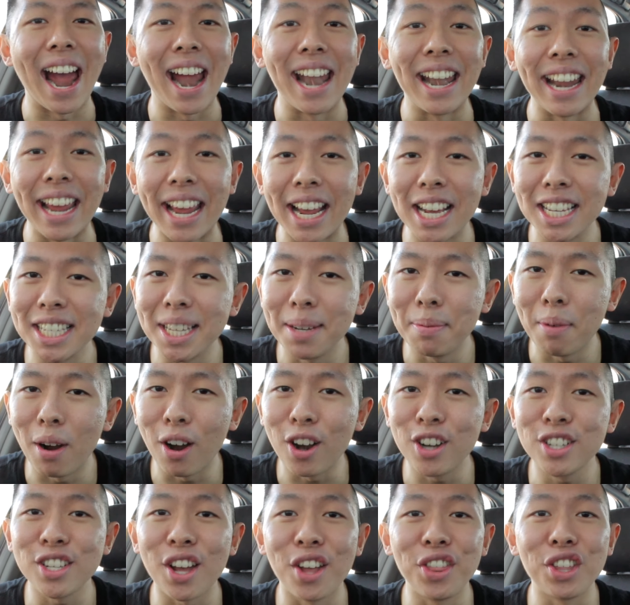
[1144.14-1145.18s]
and
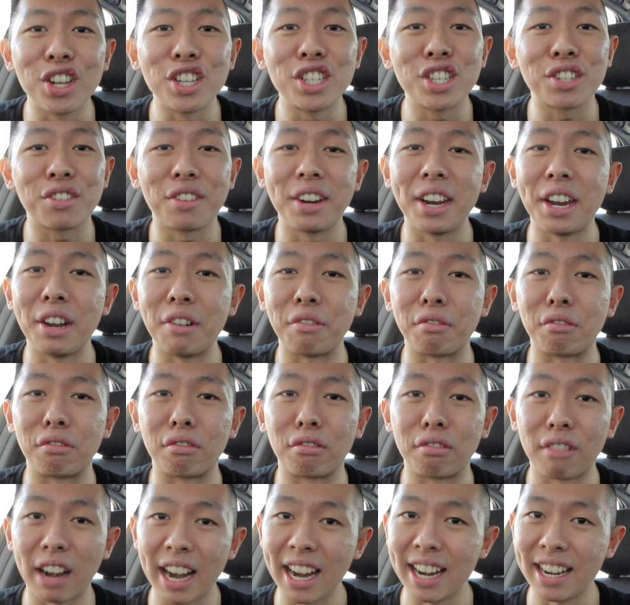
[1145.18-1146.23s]
ASMRs on the screen
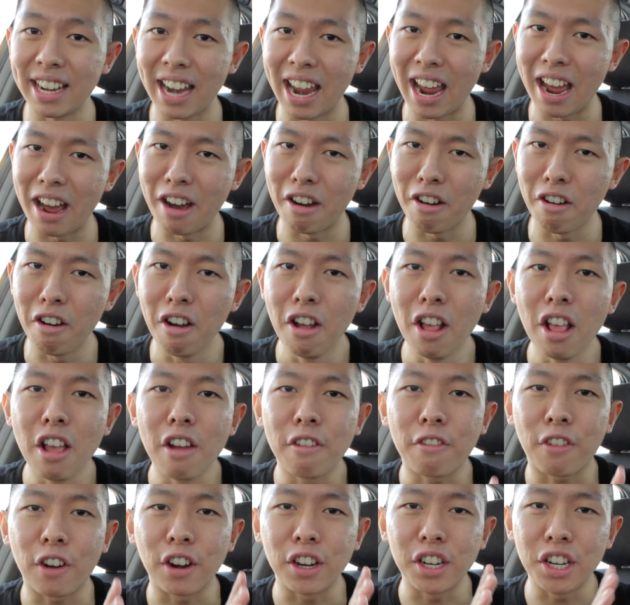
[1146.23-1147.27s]
right now
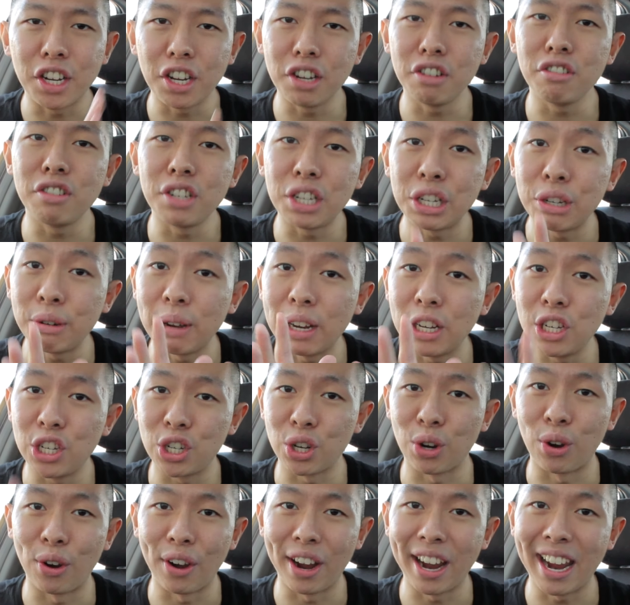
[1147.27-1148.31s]
for you to
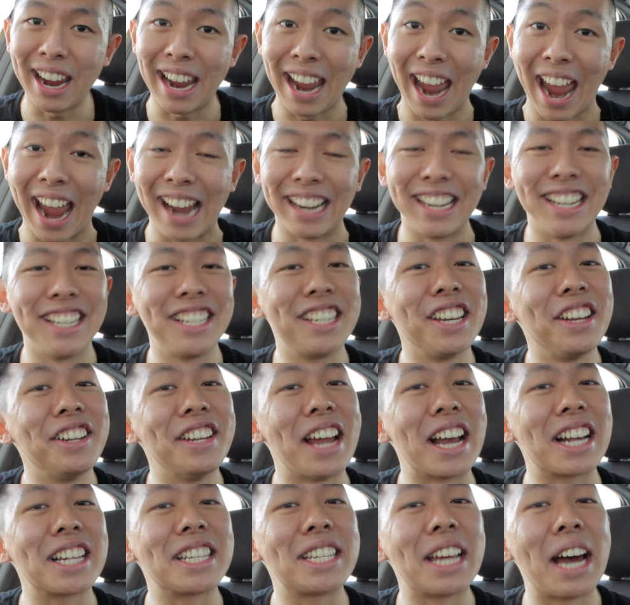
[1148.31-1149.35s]
enjoy. And until
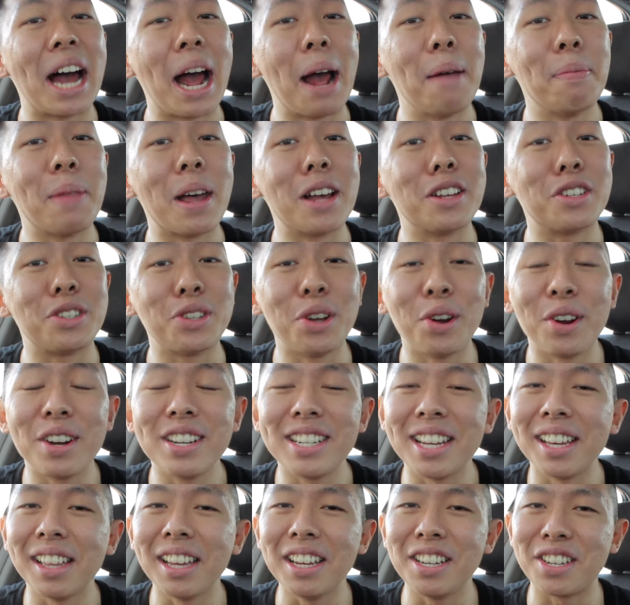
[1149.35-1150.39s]
next time, that was
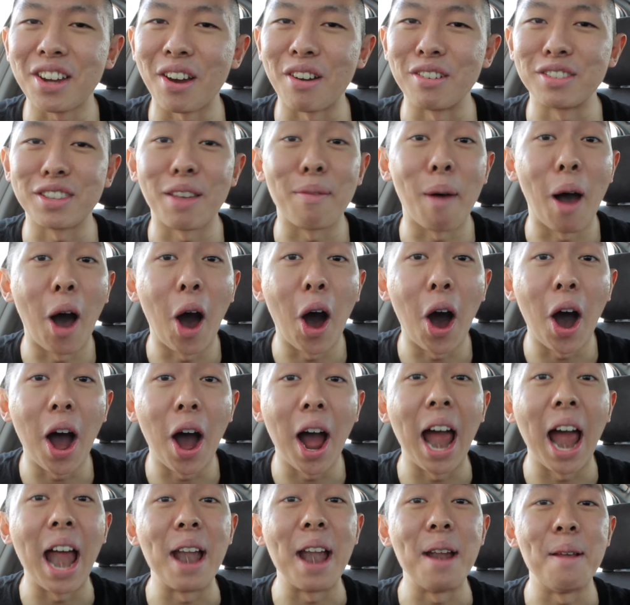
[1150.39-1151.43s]
your daily dose of a
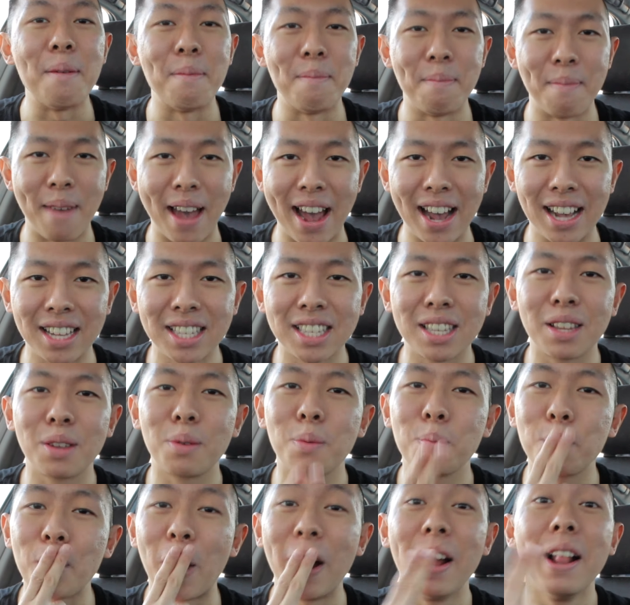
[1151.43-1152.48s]
hot mess.
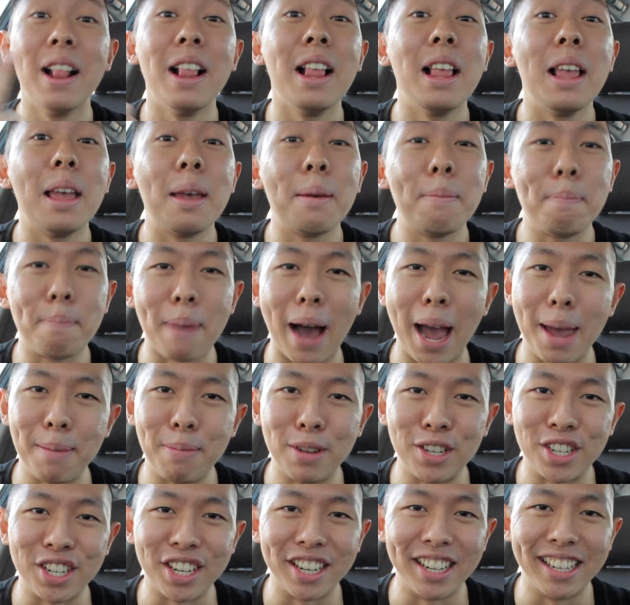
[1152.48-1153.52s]
Bye,
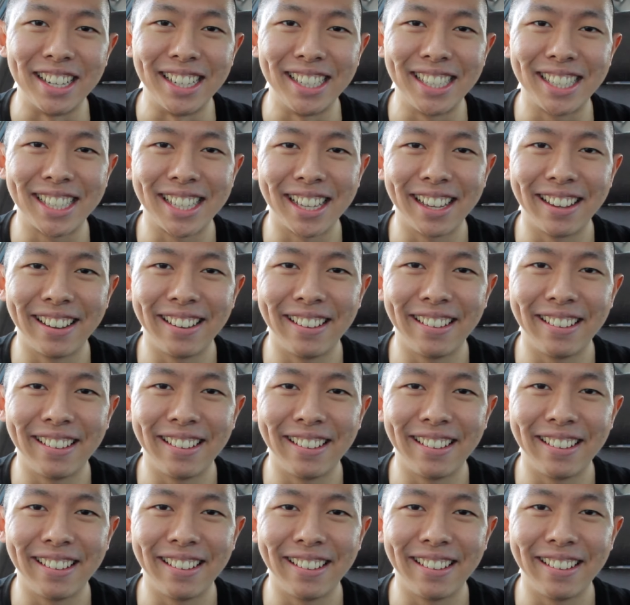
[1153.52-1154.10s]
bitches.